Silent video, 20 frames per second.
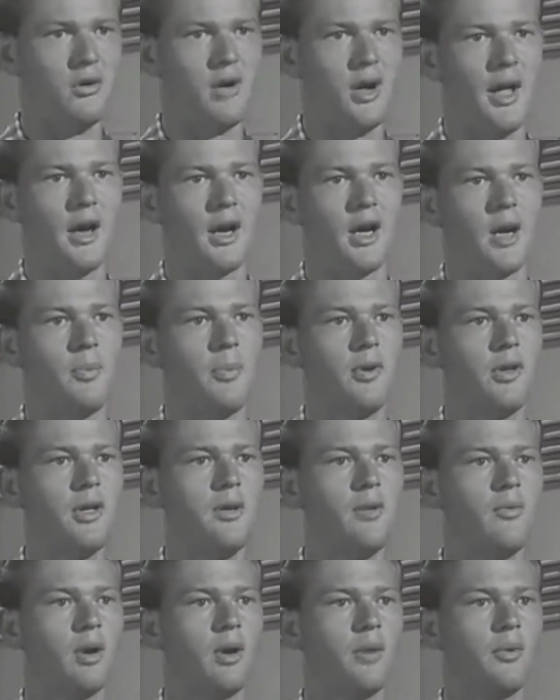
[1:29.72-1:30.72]
Sure, I had a couple
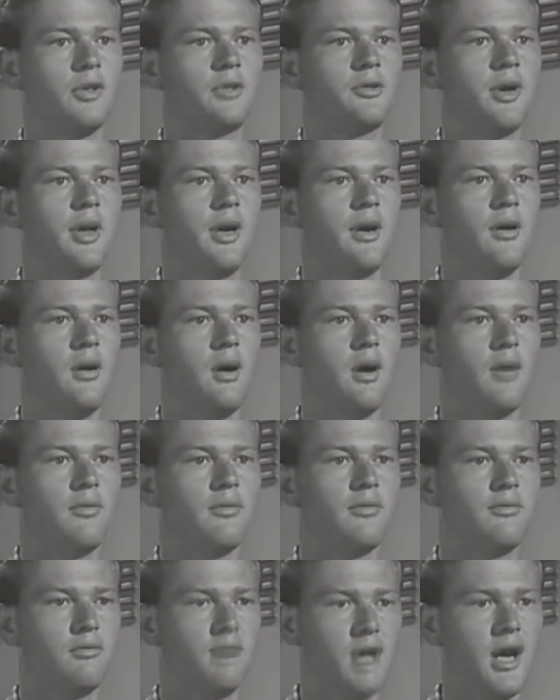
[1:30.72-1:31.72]
he wanted. We traded
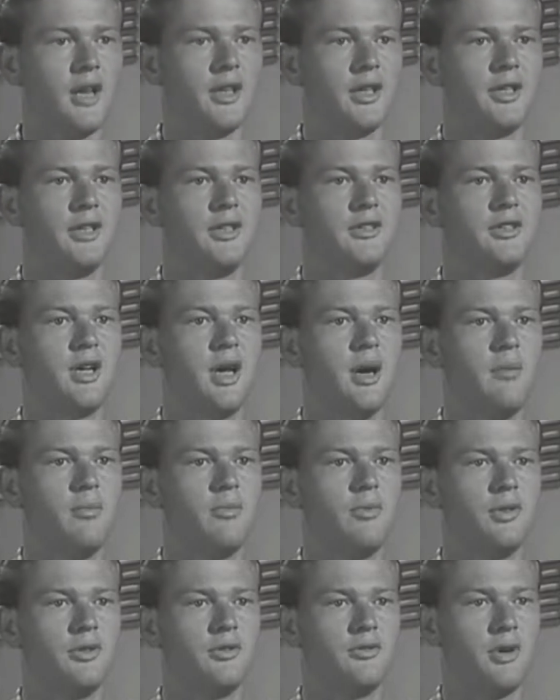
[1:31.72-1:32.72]
off. A lot of the kids have
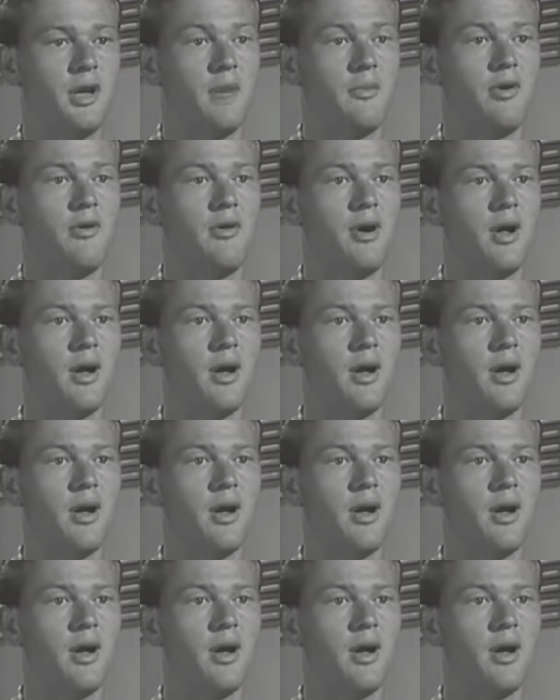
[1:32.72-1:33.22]
them. We trade them